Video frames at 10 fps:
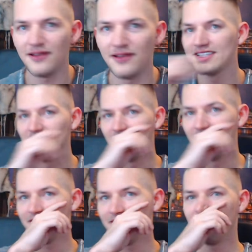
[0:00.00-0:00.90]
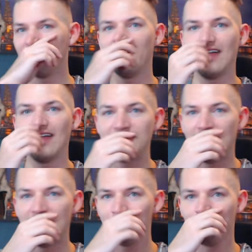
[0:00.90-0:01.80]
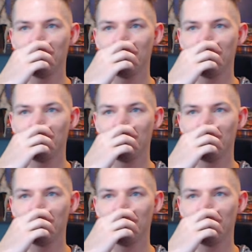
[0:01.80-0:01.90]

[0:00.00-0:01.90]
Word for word: You think it's the lighting over there? Are you on a laptop?